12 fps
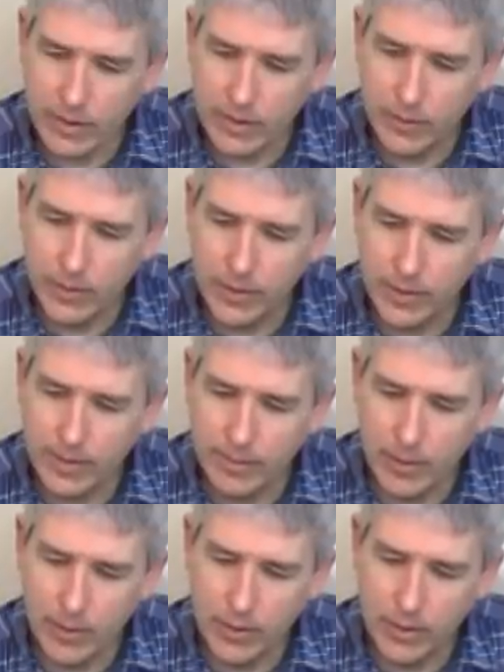with a
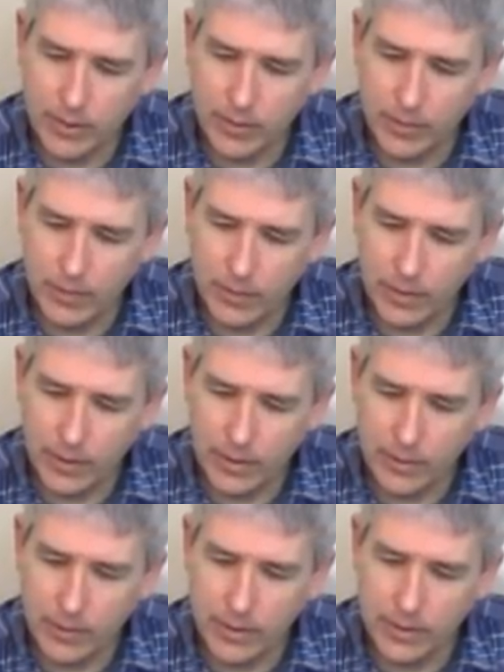motor
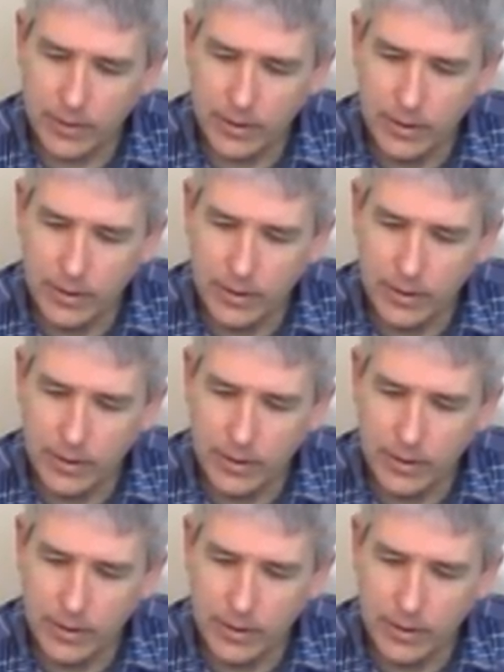with